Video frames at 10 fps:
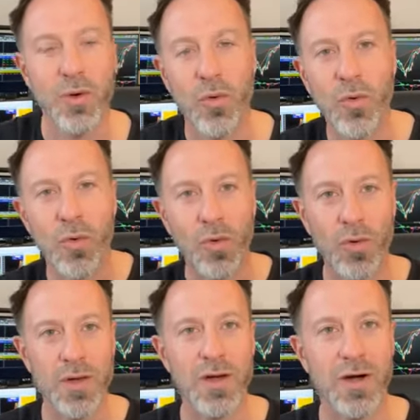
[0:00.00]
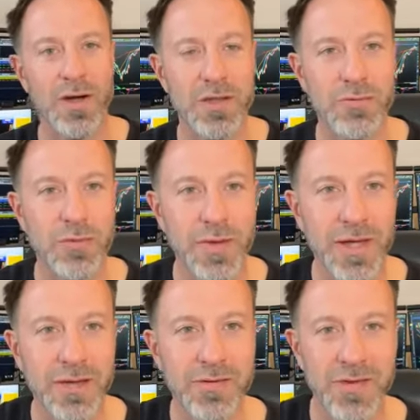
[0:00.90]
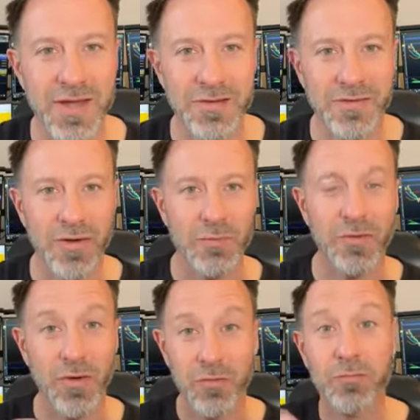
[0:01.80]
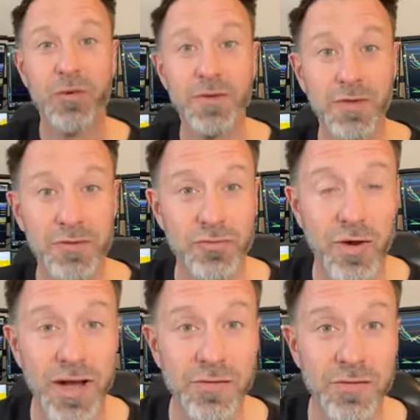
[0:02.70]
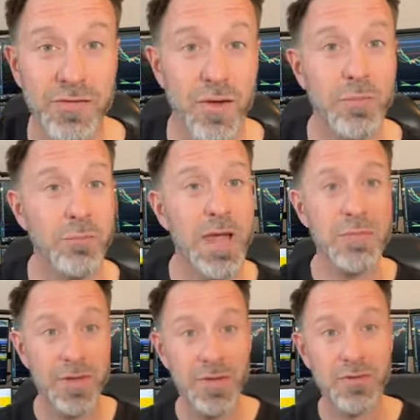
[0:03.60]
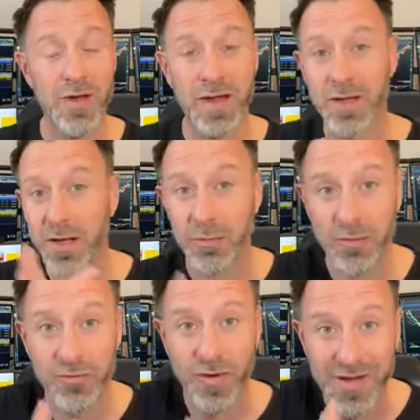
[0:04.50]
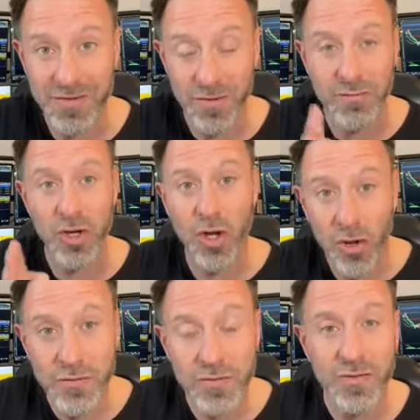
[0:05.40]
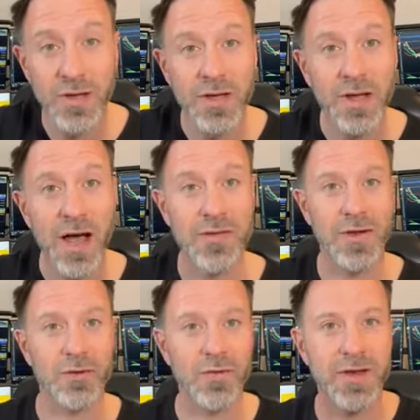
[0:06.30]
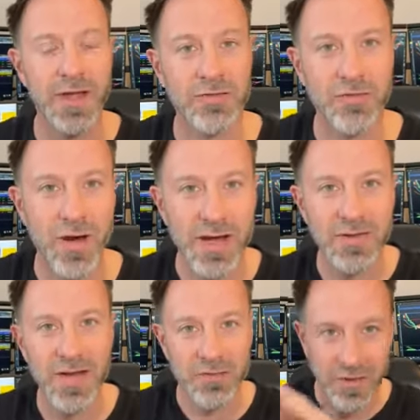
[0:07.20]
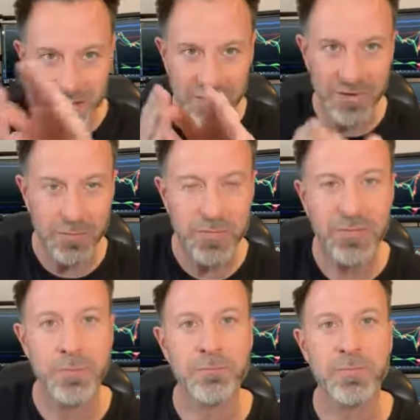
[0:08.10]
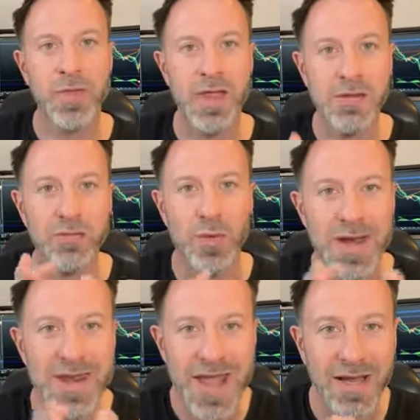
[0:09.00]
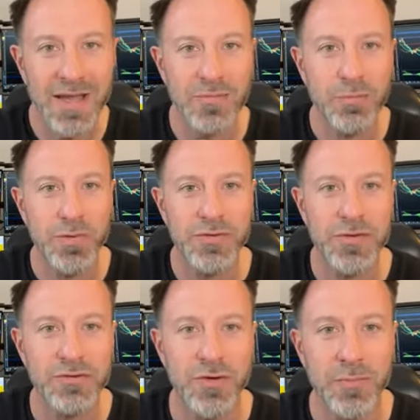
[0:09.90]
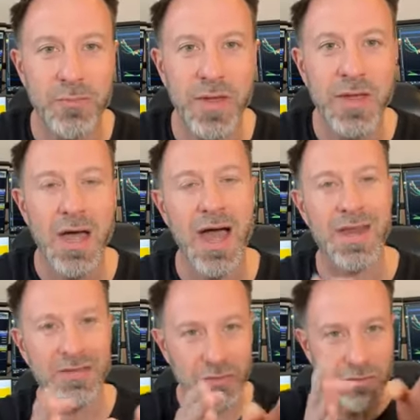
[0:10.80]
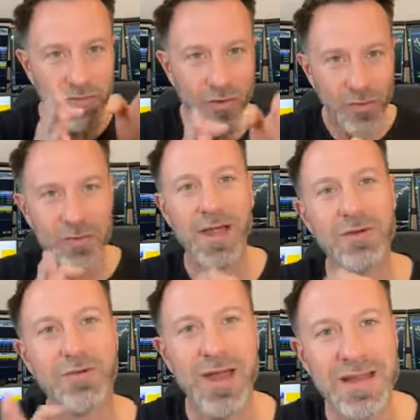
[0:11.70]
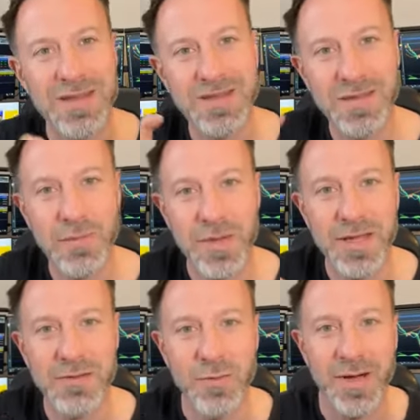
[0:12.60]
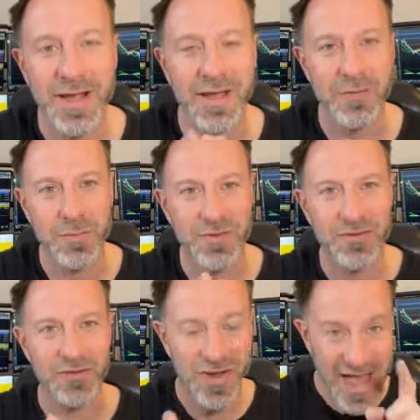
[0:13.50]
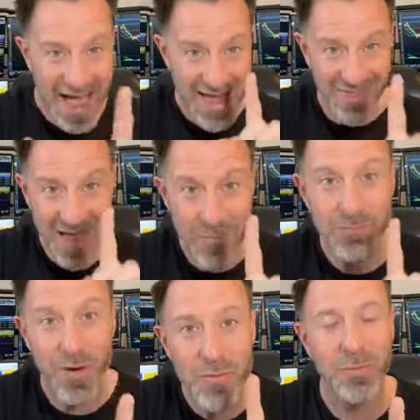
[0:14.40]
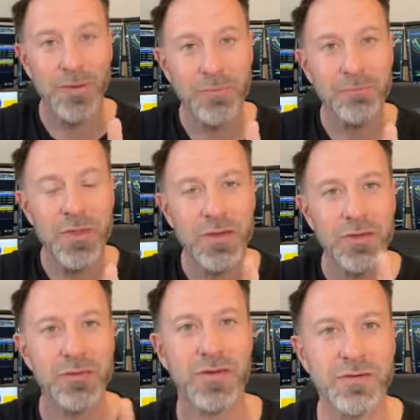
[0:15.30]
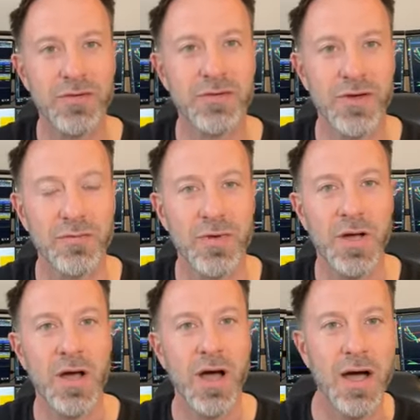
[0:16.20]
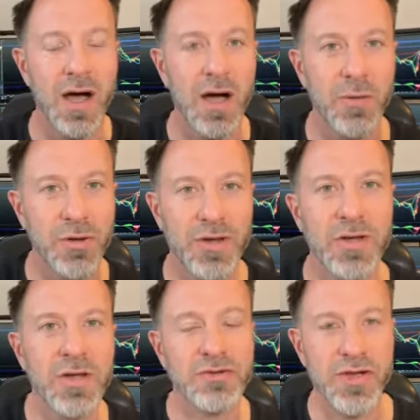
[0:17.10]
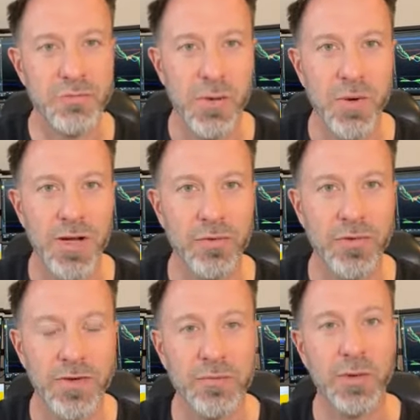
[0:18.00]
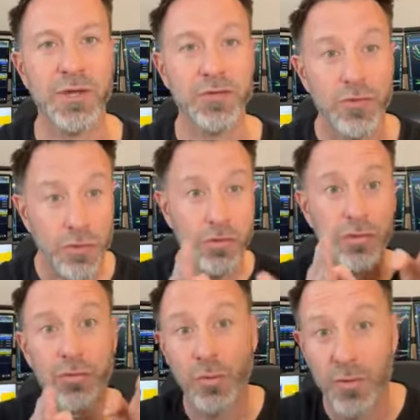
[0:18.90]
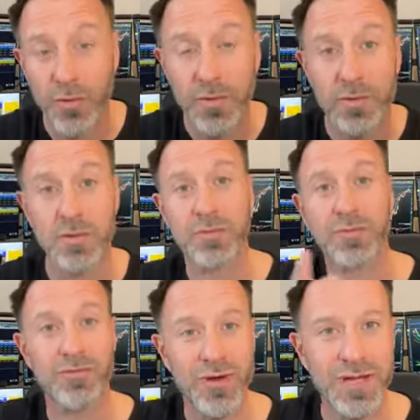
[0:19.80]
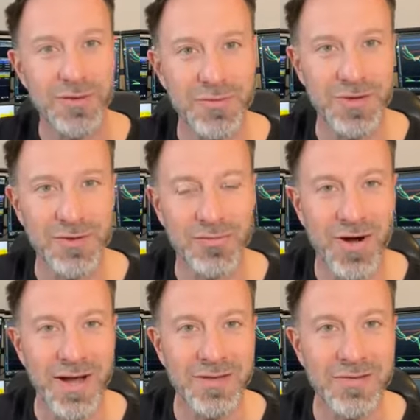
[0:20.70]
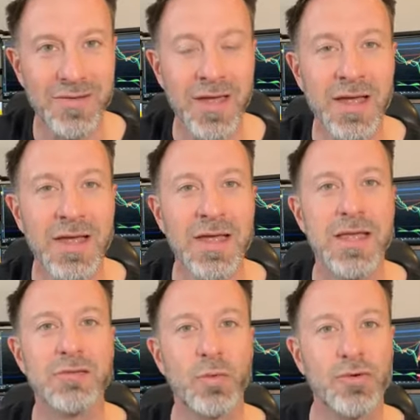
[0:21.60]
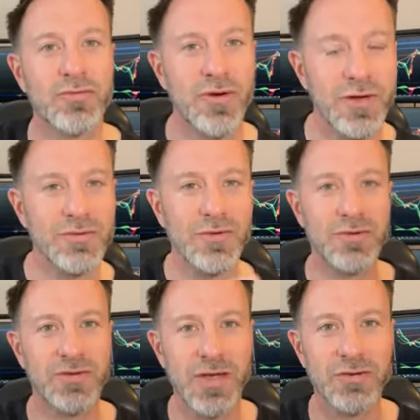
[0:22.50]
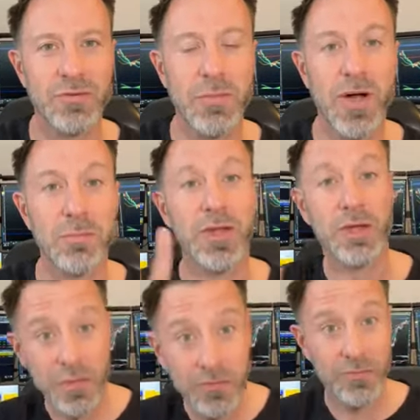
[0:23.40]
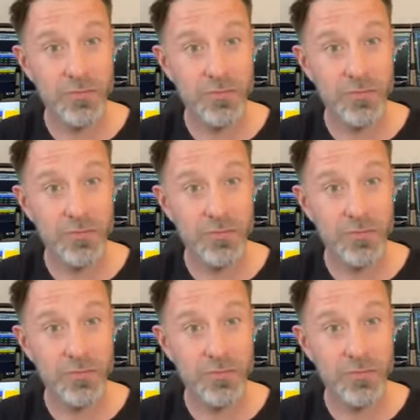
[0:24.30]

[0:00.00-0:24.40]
Or are you doing it in terms of previous trades? So maybe you've had a couple of trades that have lost, and then on the next trade, that trade dips into a negative position. And as a result of that trade dipping into a negative position, at that moment, you think to yourself, I'm gonna change my mind on this, because the thought of three losing trades is what drives you to change your mind because